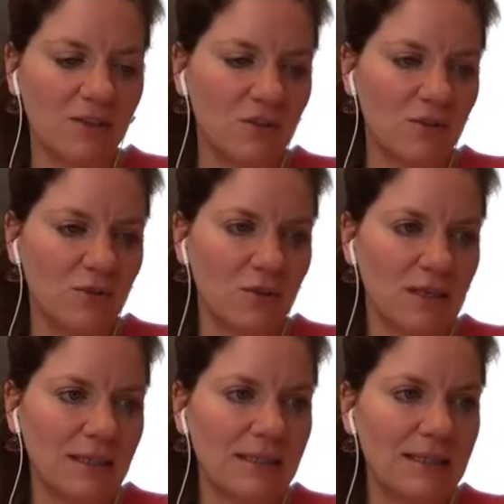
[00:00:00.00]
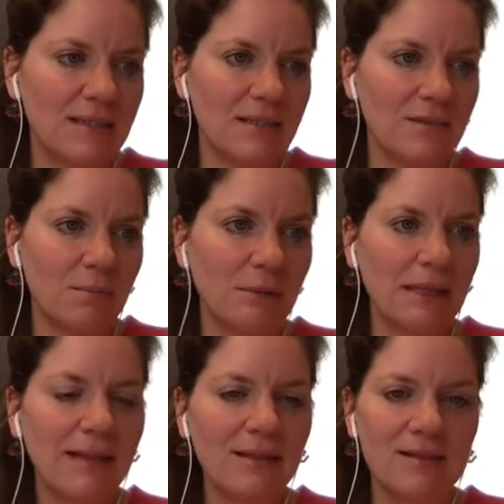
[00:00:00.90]
to at least
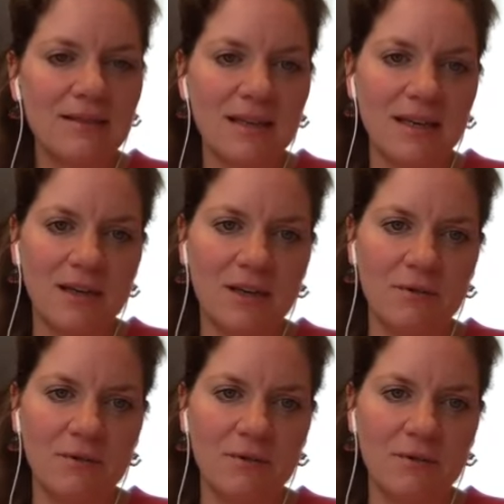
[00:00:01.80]
plant the seed of